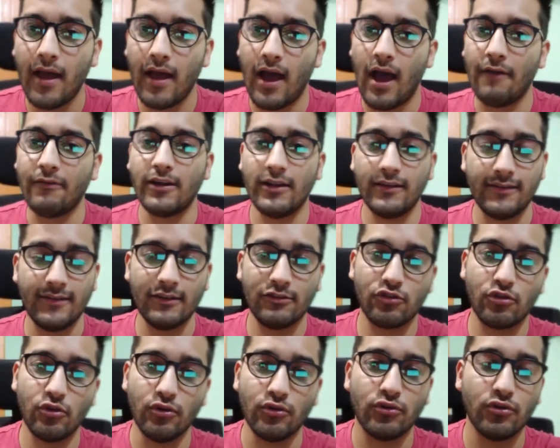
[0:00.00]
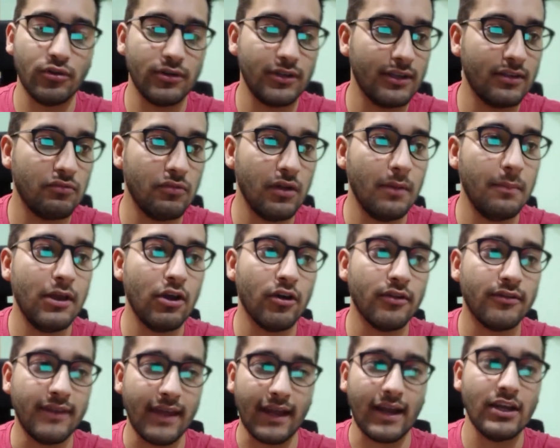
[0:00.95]
after Cisco. So this will be
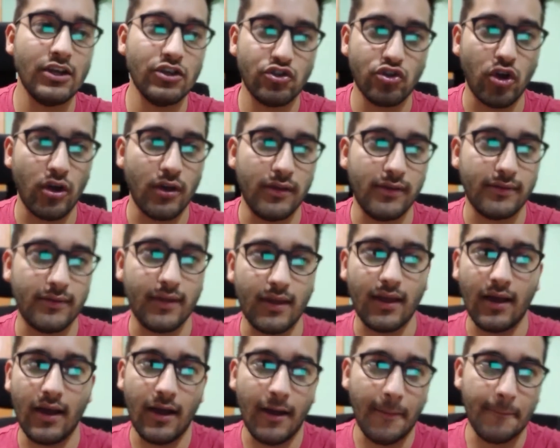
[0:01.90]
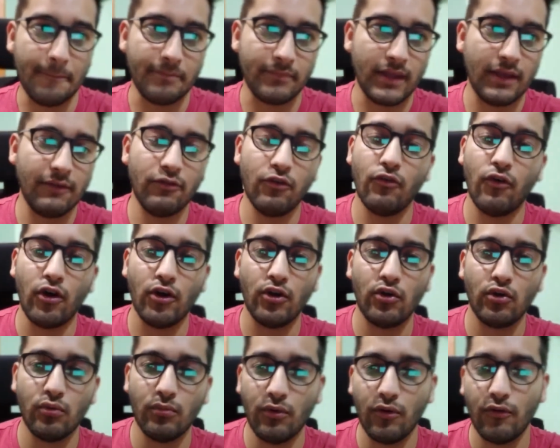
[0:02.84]
your second choice Um, if you
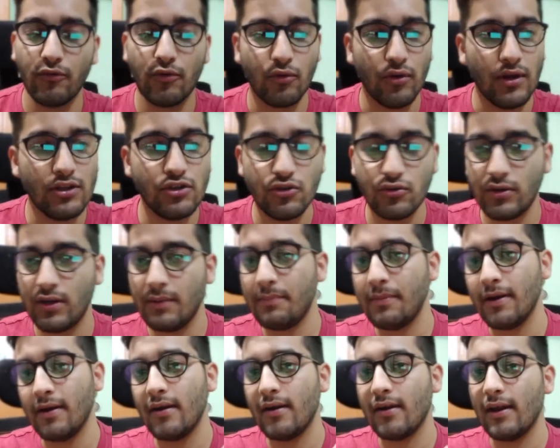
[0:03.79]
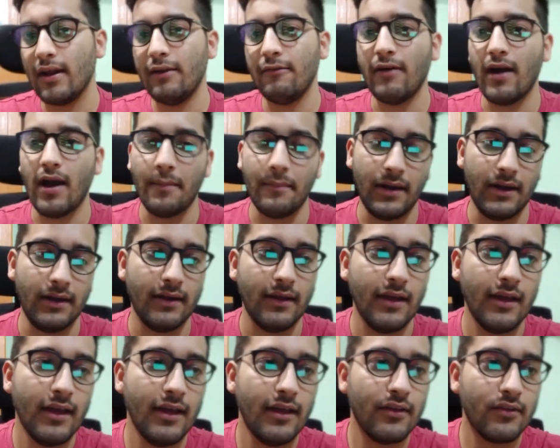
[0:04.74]
want to move to a Juniper environment.
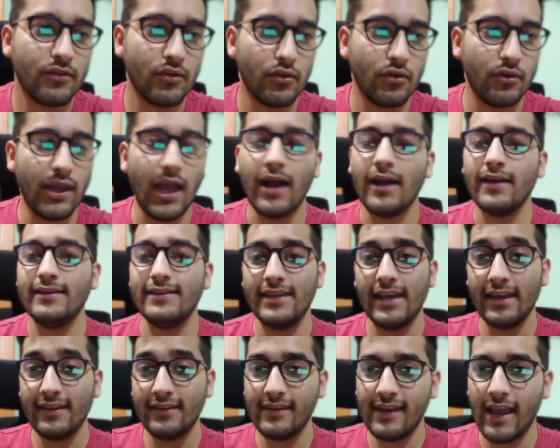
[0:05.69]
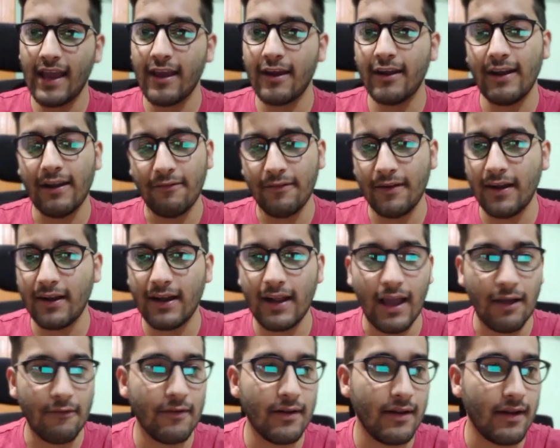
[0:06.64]
So yeah, J N C I A
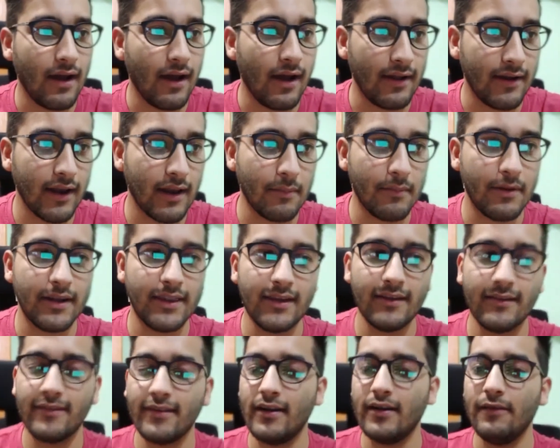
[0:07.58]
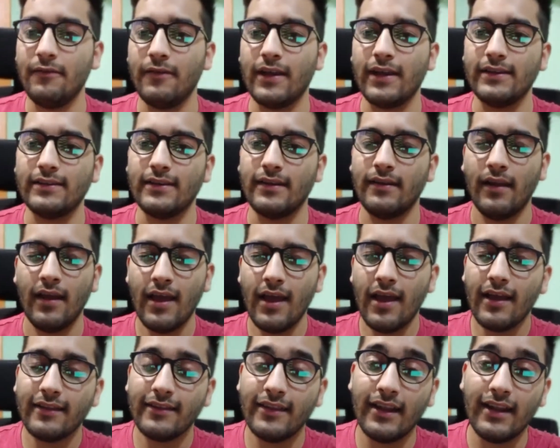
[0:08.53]
definitely I will uh, recommend this certification.
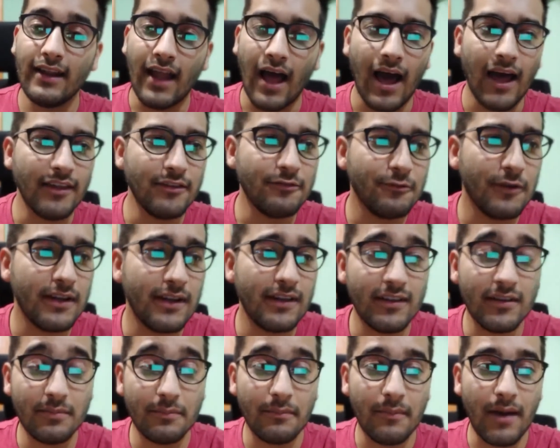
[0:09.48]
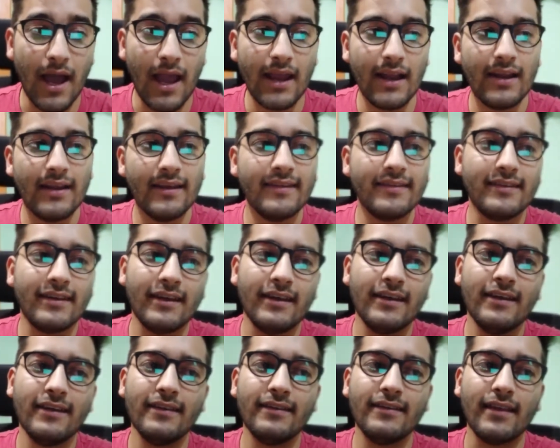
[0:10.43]
The last one is my list
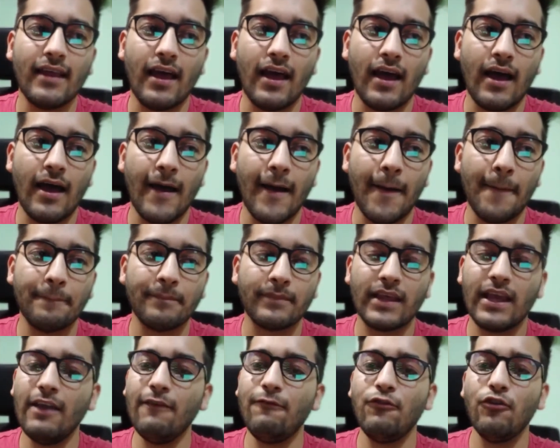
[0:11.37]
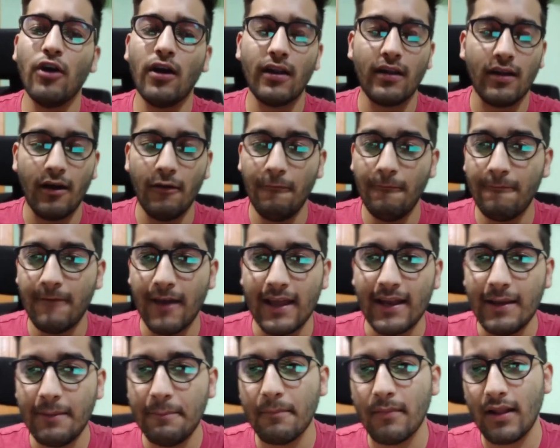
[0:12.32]
is um, if you are a
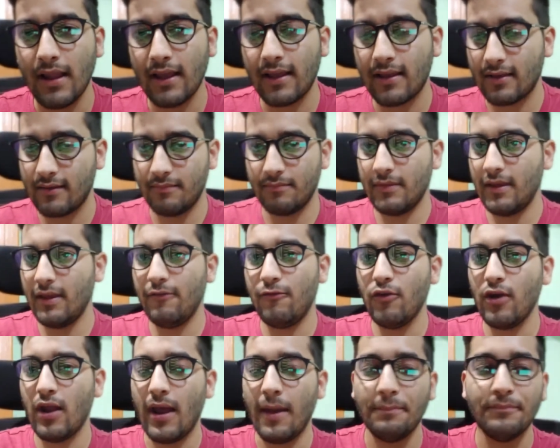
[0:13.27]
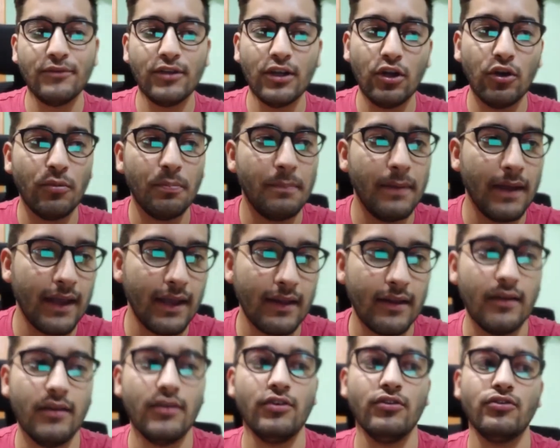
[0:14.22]
very like if you are absolute
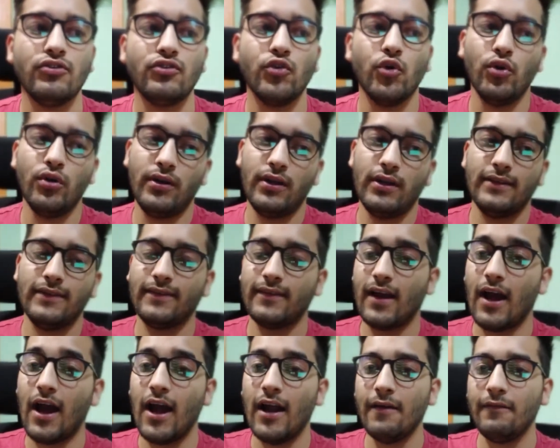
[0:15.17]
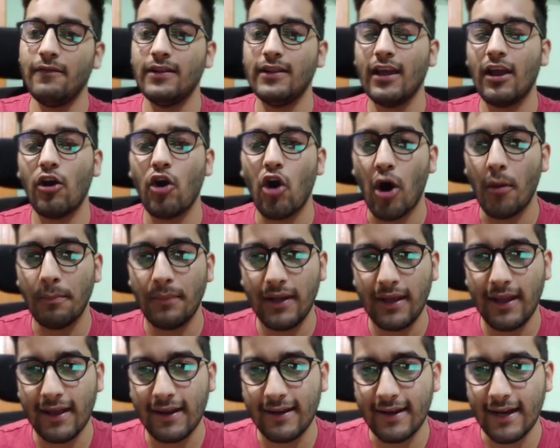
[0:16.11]
beginner, you should start with the
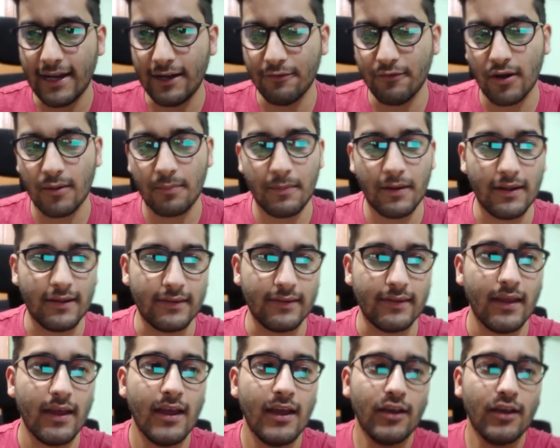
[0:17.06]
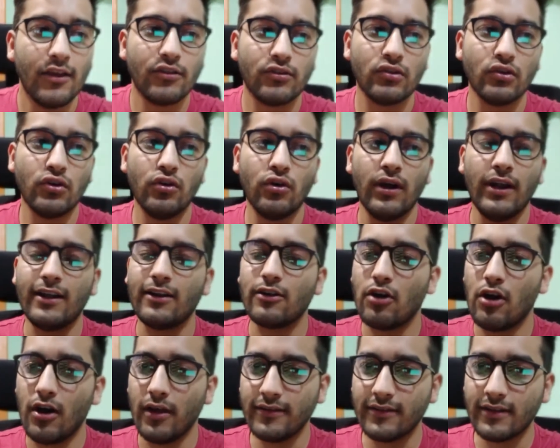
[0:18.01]
CompTIA Network Plus. So it
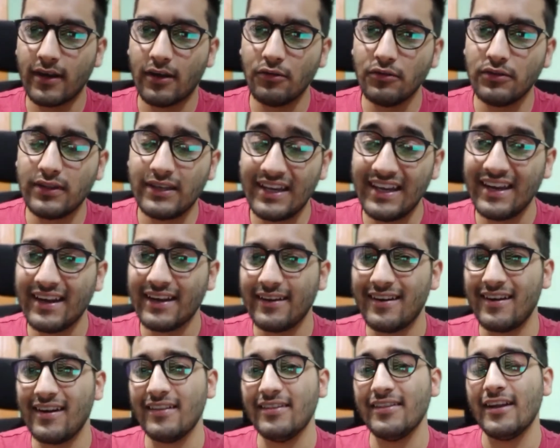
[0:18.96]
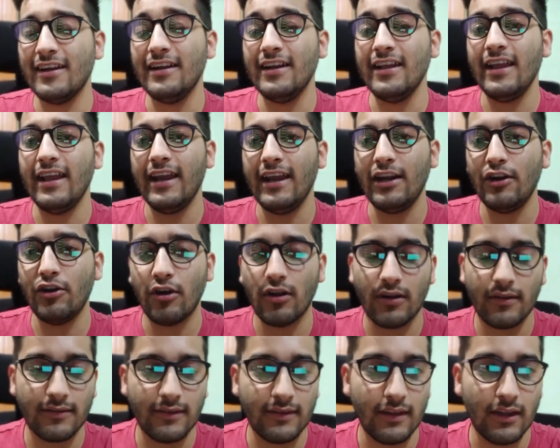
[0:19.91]
costs around three hundred thirty-eight
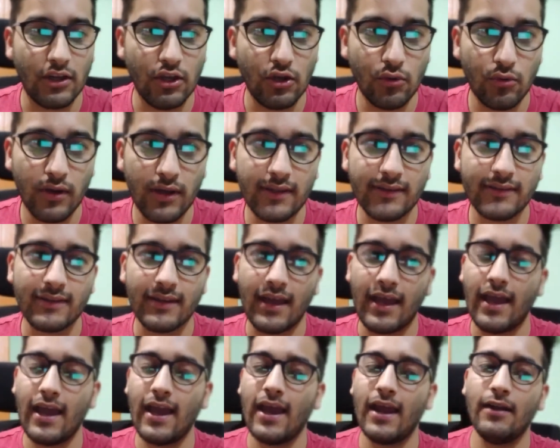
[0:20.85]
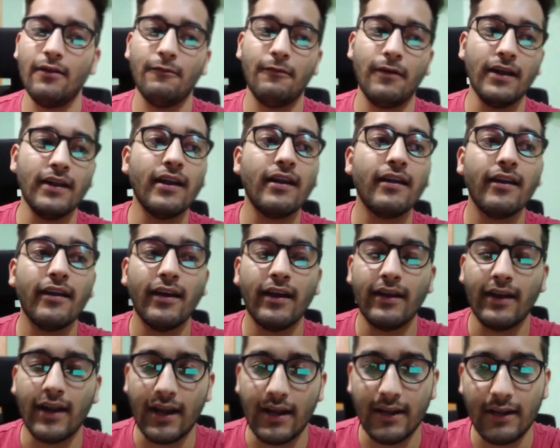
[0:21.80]
dollars in the U S and one
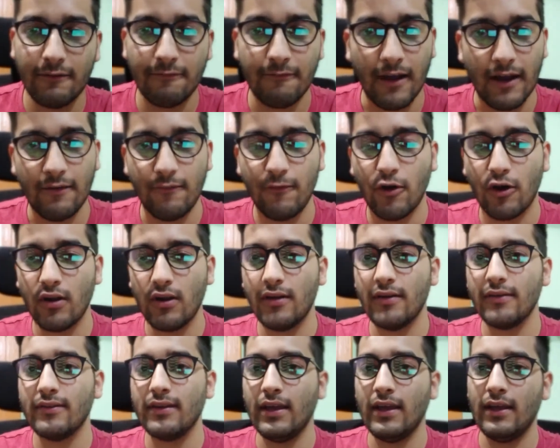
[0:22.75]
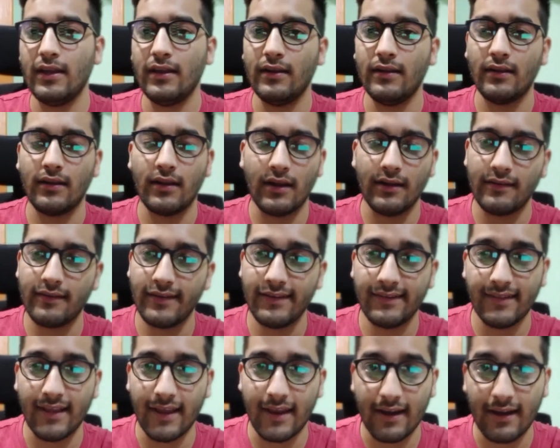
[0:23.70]
hundred ninety-five dollars in
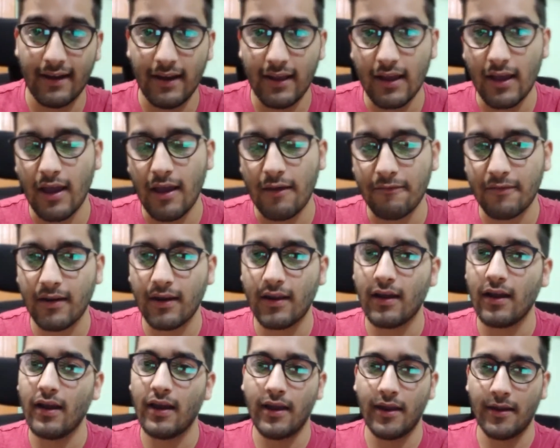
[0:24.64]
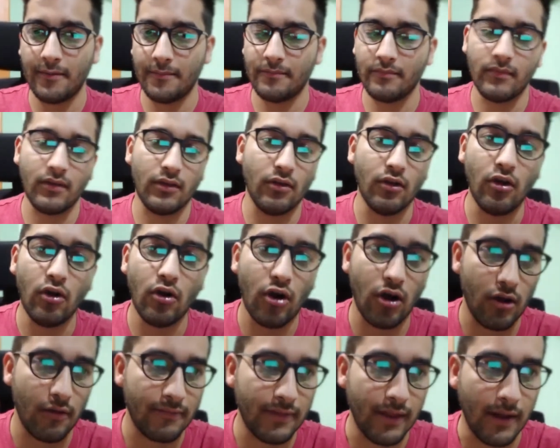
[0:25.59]
countries like India, Africa, and you know all of